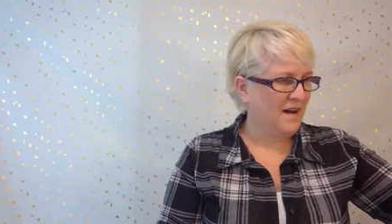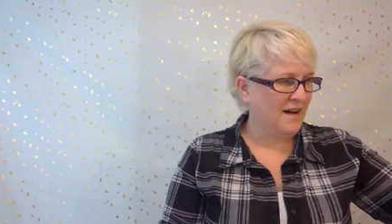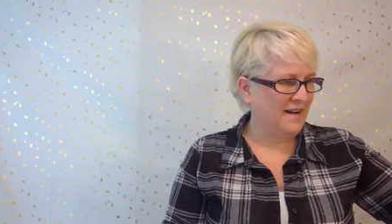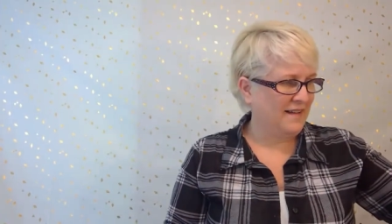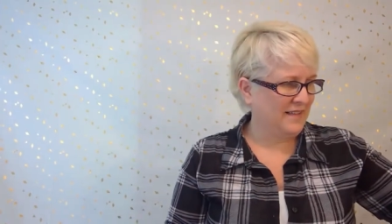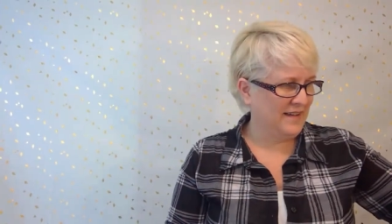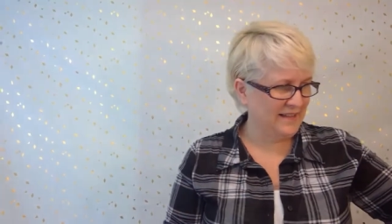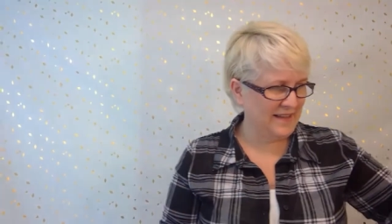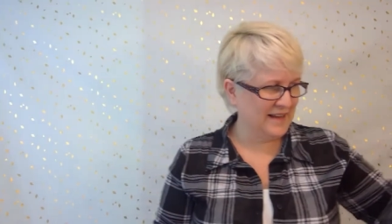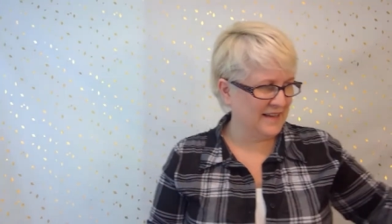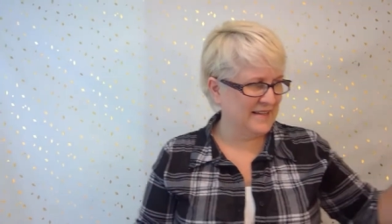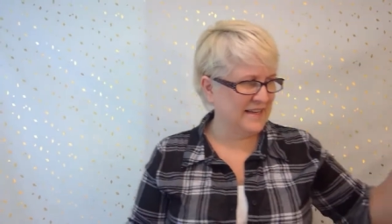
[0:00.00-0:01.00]
i like
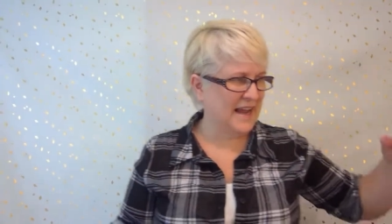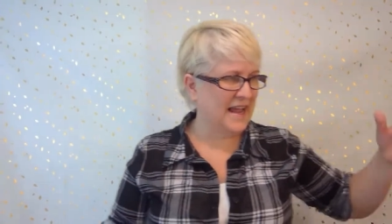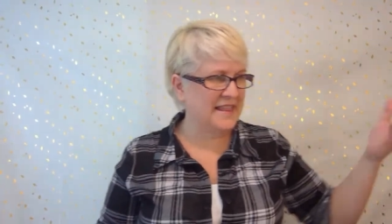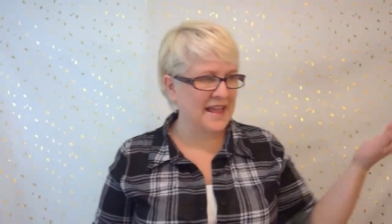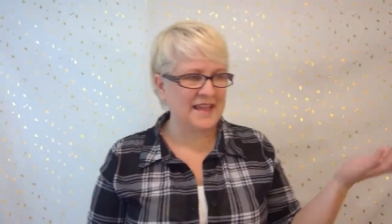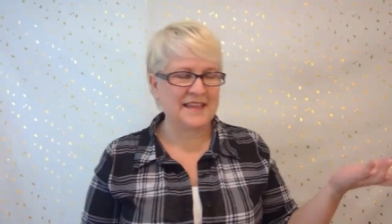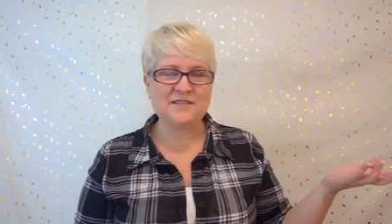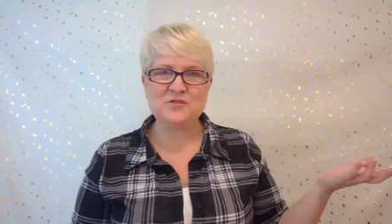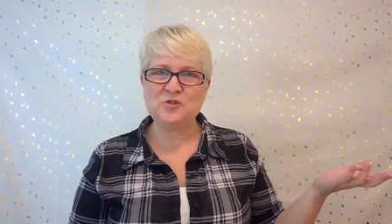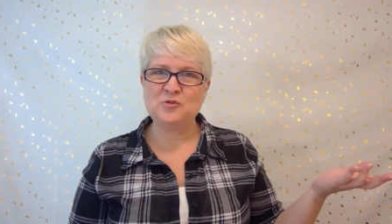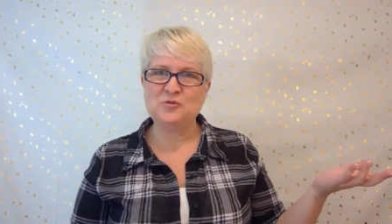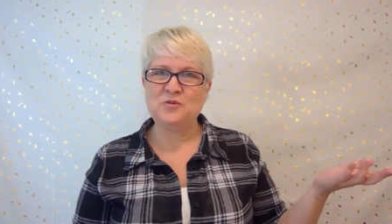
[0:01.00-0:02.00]
that idea and that
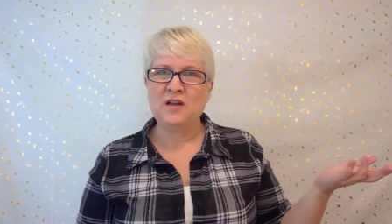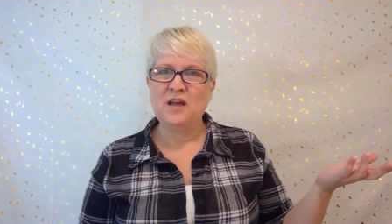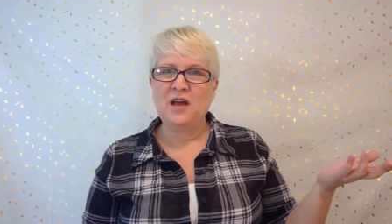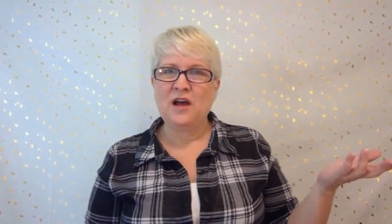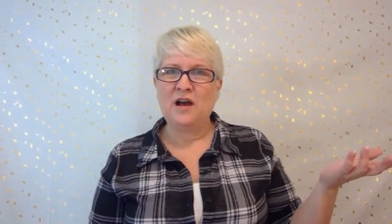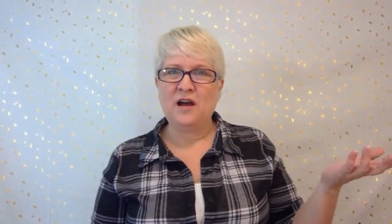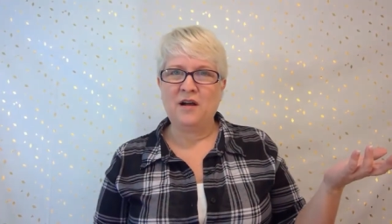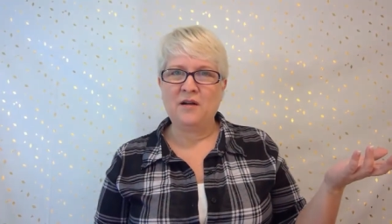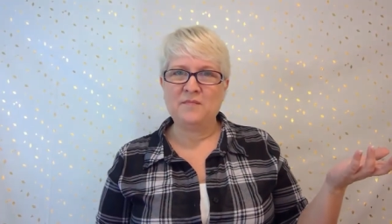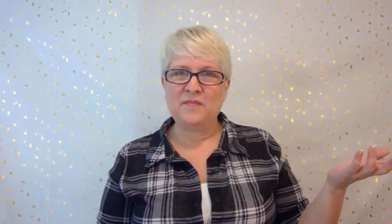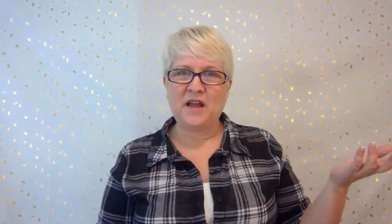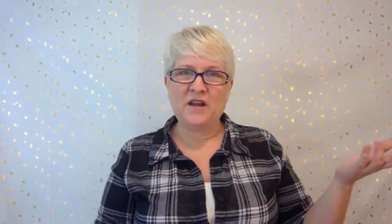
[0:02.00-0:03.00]
gives you
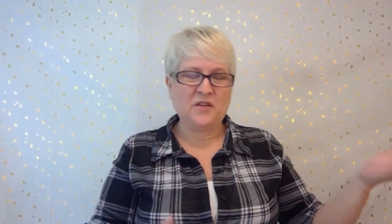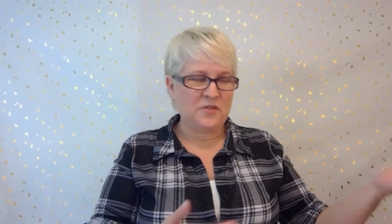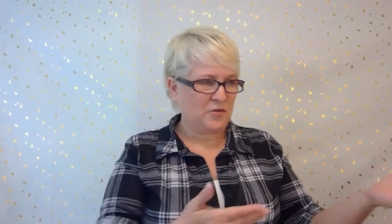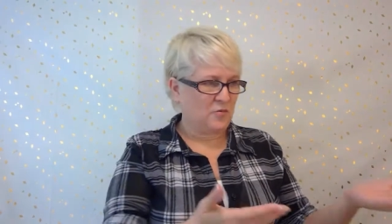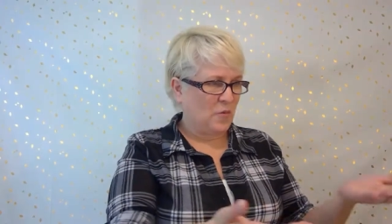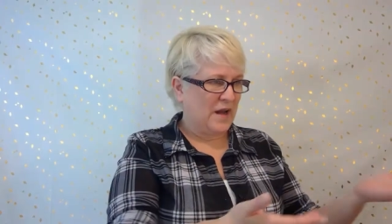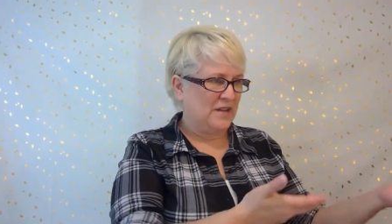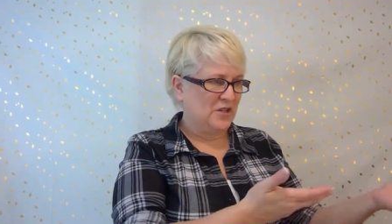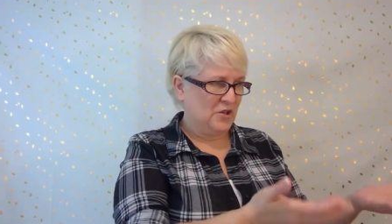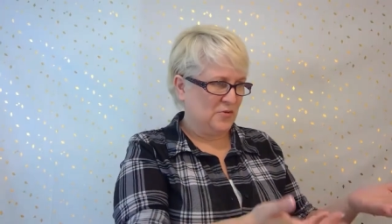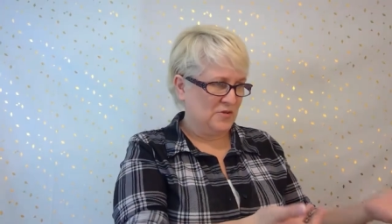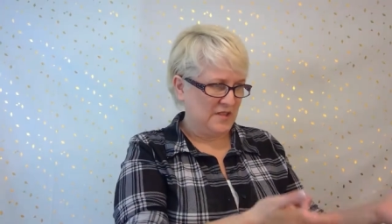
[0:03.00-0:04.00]
um, another way
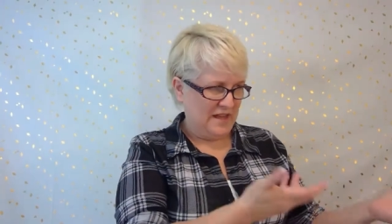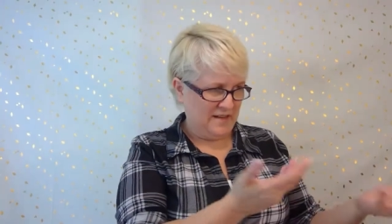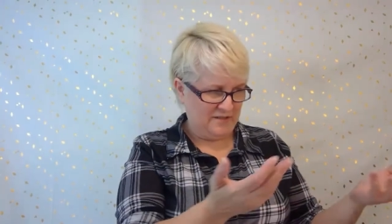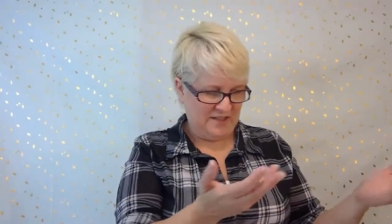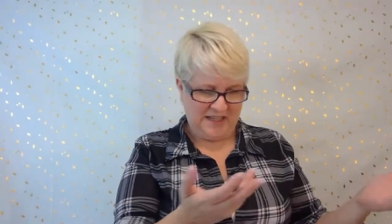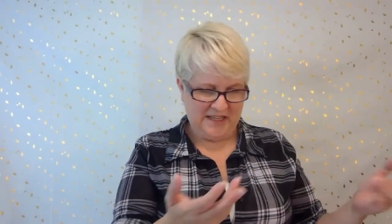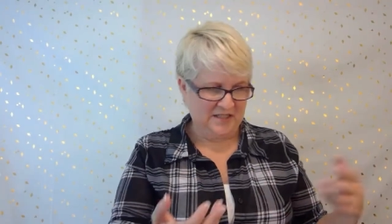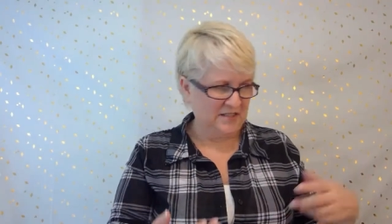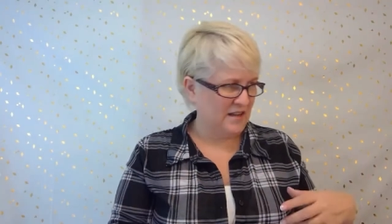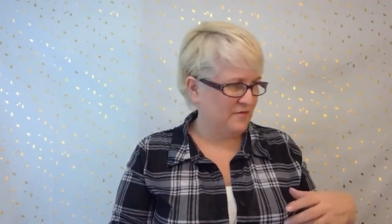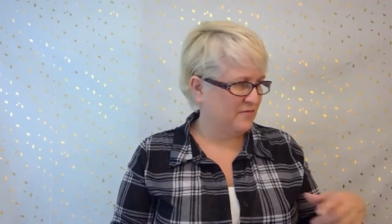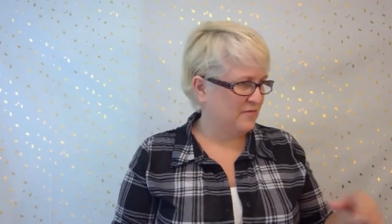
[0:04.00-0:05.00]
to use that sticky
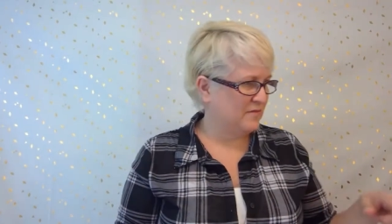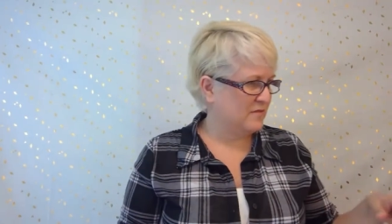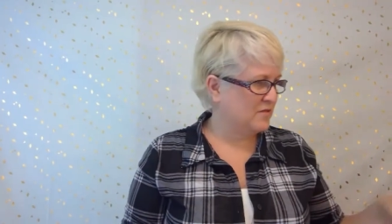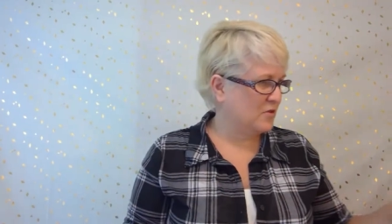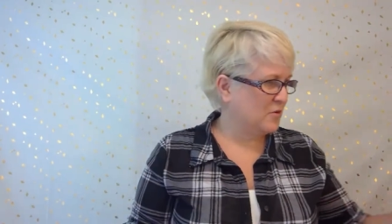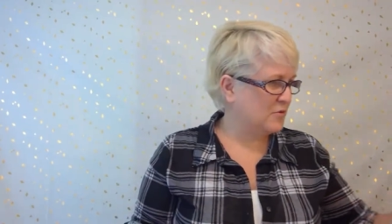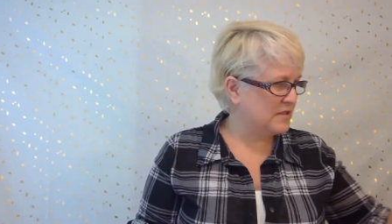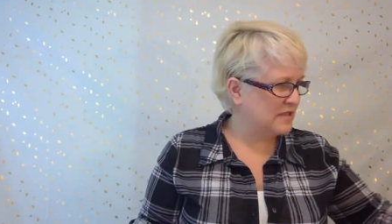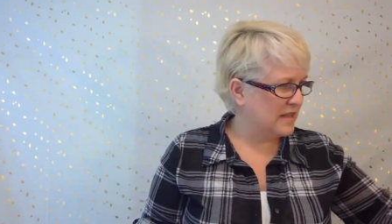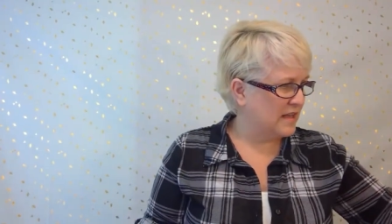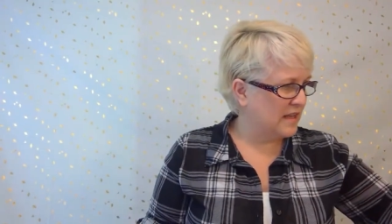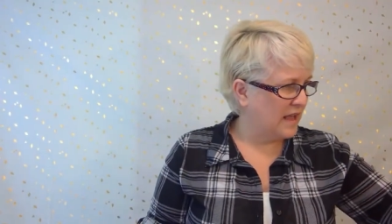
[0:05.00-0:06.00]
stuff so it was